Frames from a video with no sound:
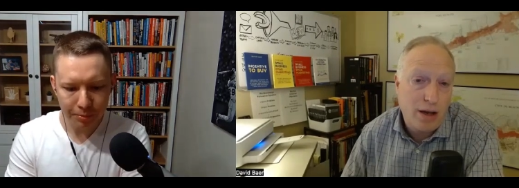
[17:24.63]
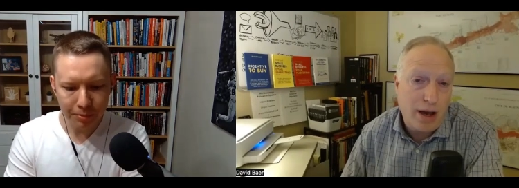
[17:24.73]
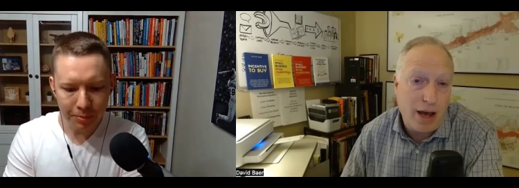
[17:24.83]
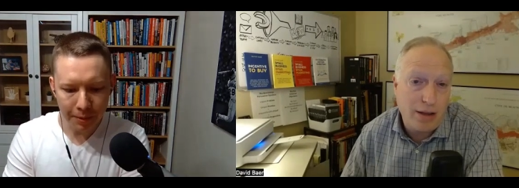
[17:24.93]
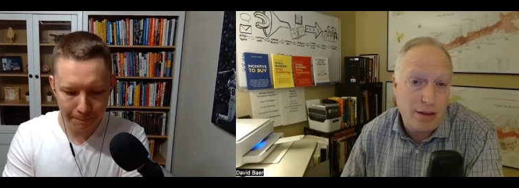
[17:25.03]

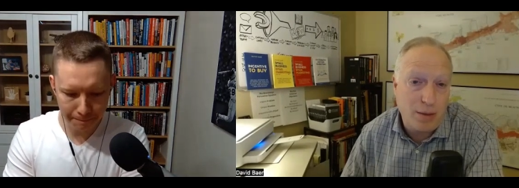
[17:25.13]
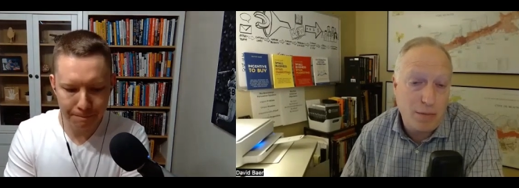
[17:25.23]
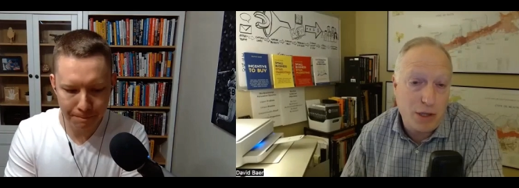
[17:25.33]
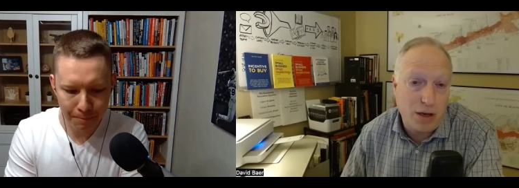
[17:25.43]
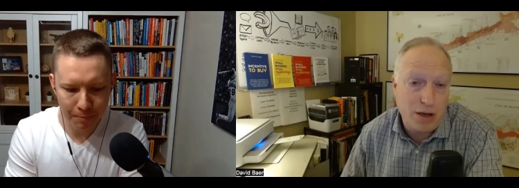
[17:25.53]
Speaker 1: and the
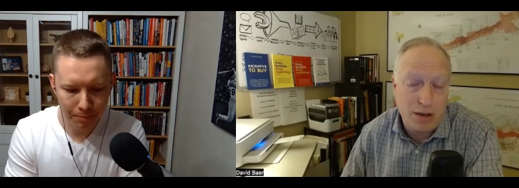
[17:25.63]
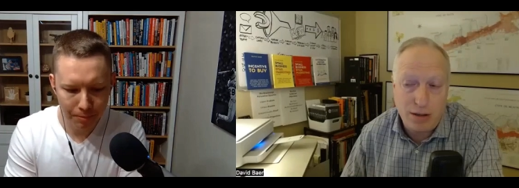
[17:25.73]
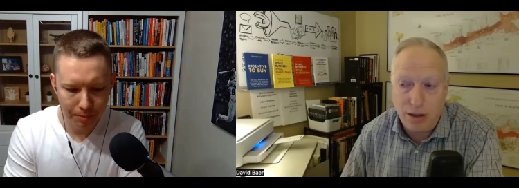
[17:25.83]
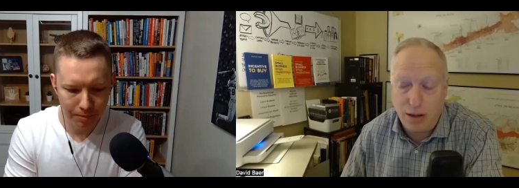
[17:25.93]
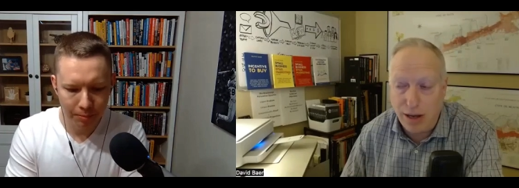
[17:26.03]
the
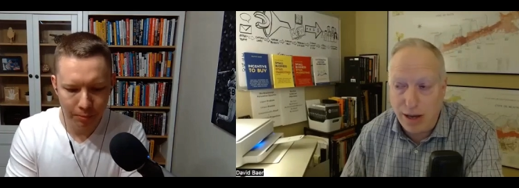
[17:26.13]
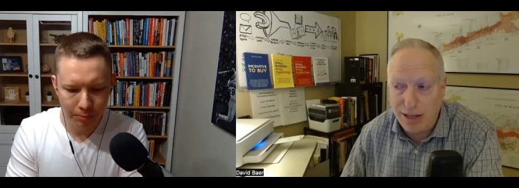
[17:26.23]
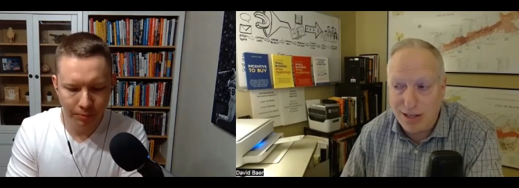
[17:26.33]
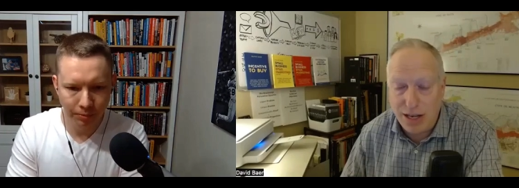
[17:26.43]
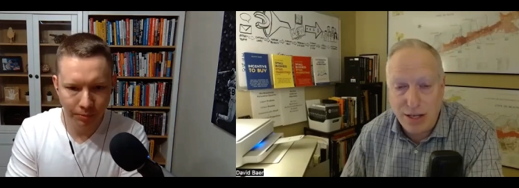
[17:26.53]

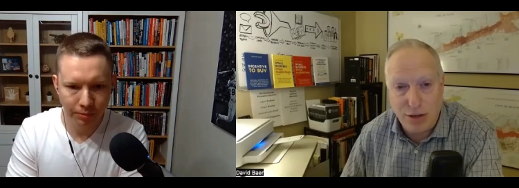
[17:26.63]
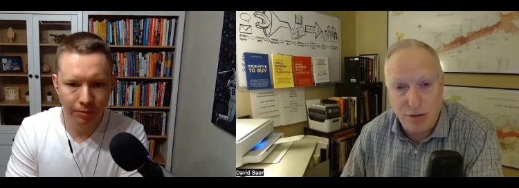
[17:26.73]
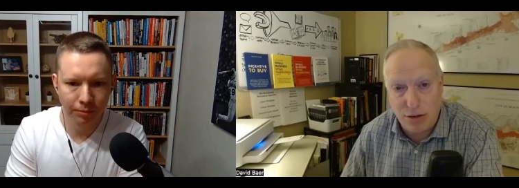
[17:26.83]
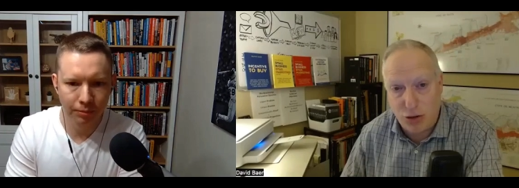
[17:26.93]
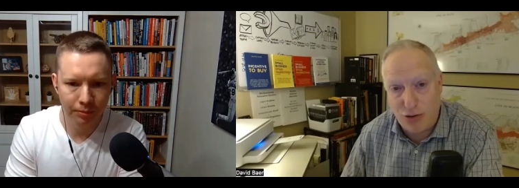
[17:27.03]
it's easier
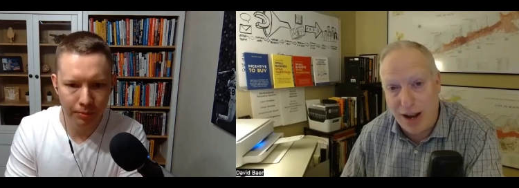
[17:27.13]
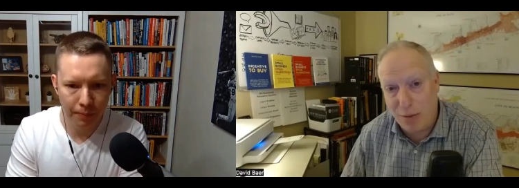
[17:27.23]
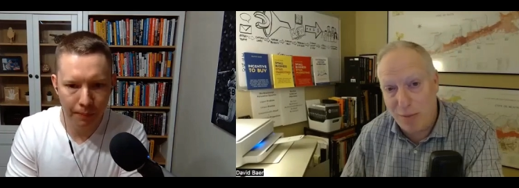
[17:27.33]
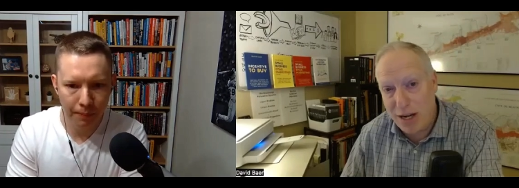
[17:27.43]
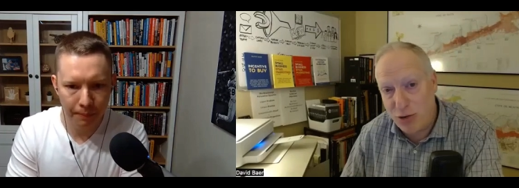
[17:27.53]
to track
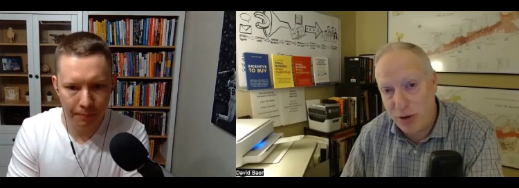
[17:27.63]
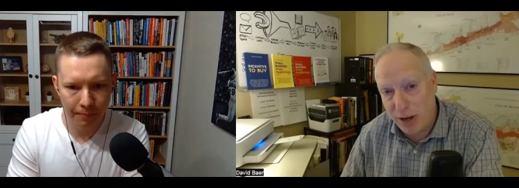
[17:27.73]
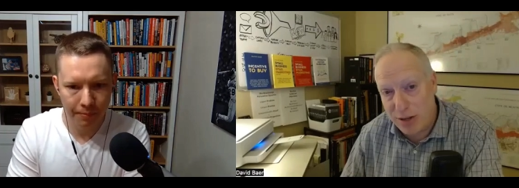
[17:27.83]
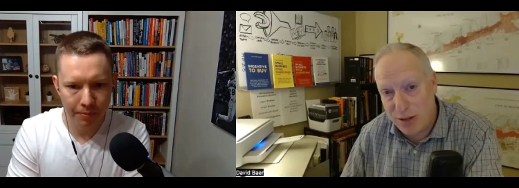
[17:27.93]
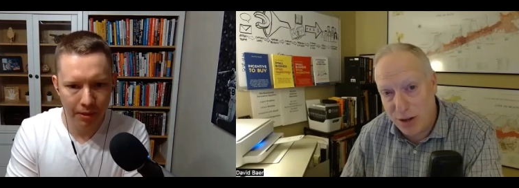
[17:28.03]

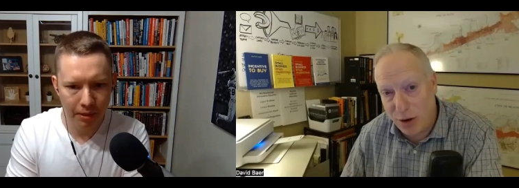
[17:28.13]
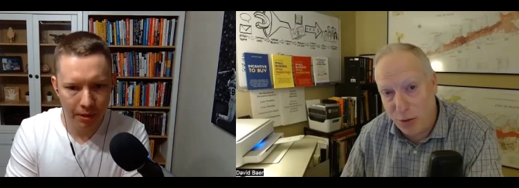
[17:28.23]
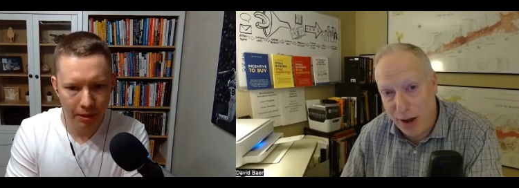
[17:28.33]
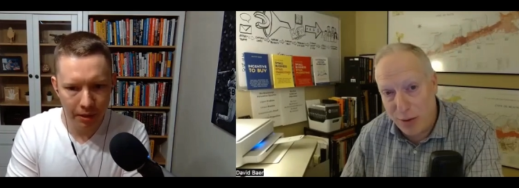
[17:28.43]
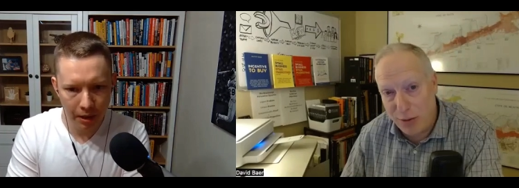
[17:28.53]
metrics
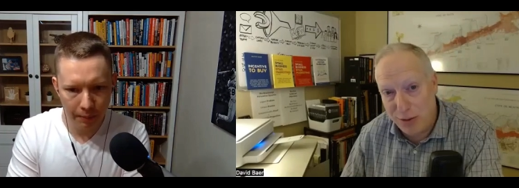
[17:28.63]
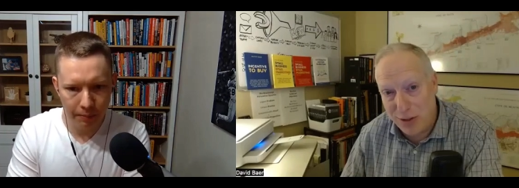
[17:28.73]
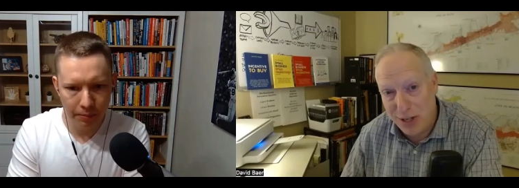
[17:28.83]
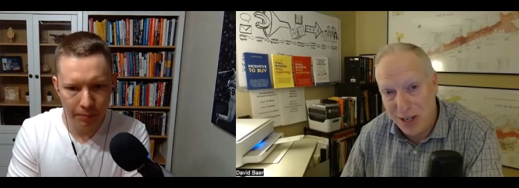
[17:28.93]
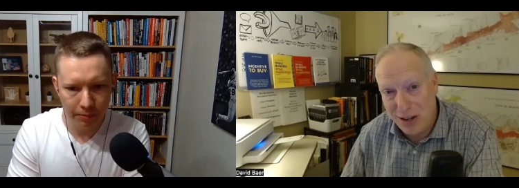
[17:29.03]
around
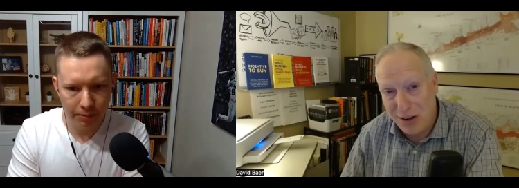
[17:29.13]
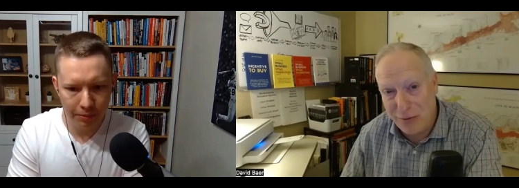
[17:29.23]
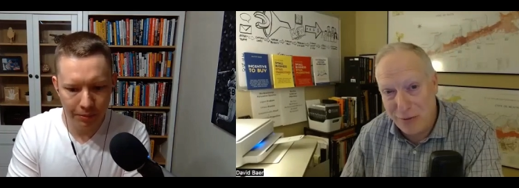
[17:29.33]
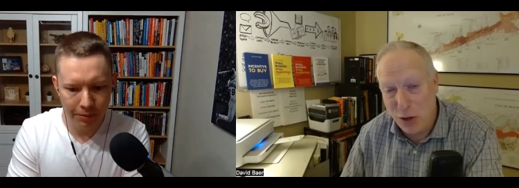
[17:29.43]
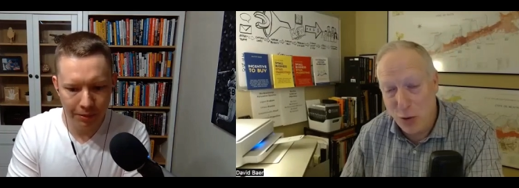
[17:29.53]

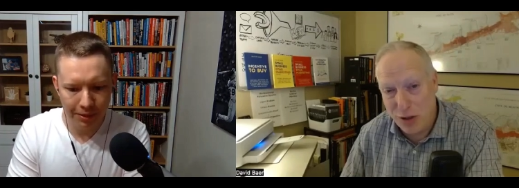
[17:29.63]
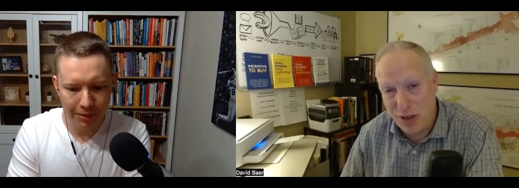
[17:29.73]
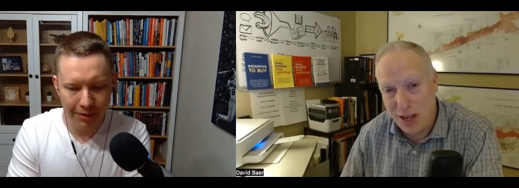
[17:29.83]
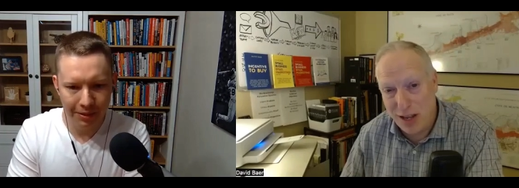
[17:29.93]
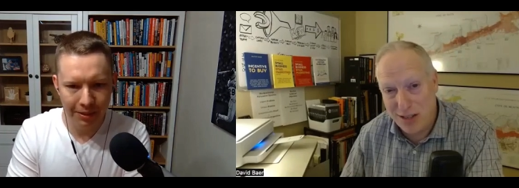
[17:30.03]
fewer
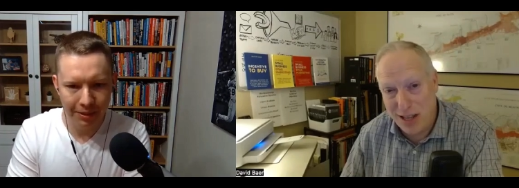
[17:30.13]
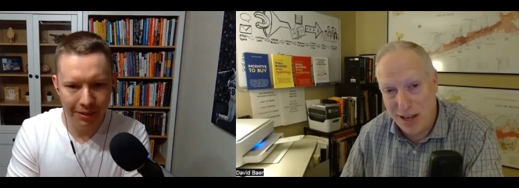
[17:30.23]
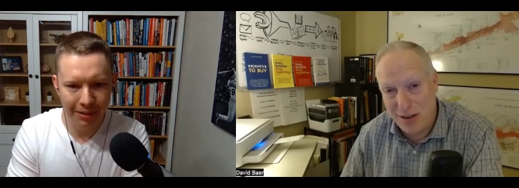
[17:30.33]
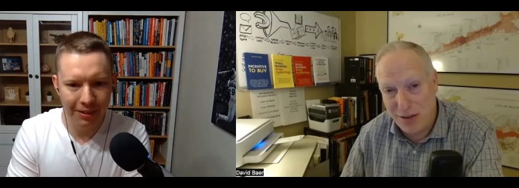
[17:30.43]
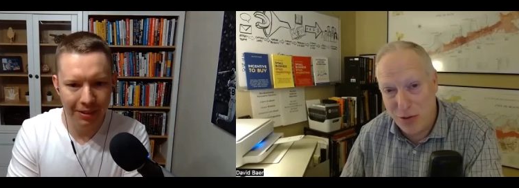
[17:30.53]
things than